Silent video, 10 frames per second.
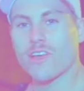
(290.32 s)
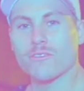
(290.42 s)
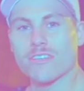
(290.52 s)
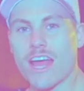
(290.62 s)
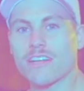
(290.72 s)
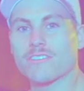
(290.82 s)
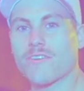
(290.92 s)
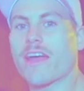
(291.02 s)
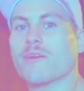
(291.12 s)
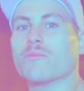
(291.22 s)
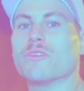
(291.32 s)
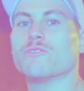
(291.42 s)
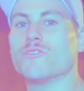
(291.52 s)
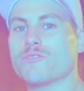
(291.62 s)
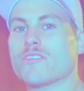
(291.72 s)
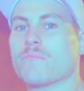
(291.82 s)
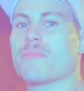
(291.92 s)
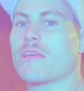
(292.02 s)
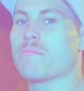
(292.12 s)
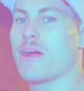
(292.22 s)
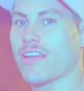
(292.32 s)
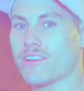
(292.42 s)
so satisfying when you do something by